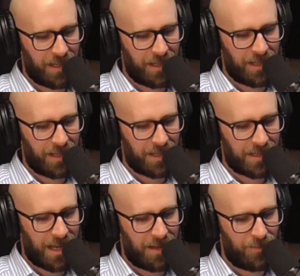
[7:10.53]

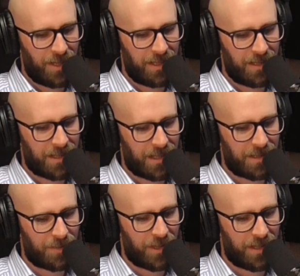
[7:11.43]
10 million
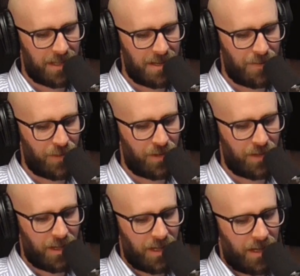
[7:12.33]
tons per
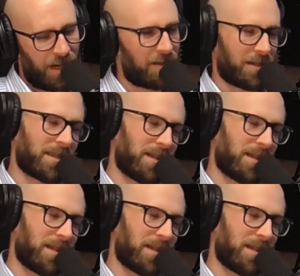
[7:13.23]
teaspoon. I'll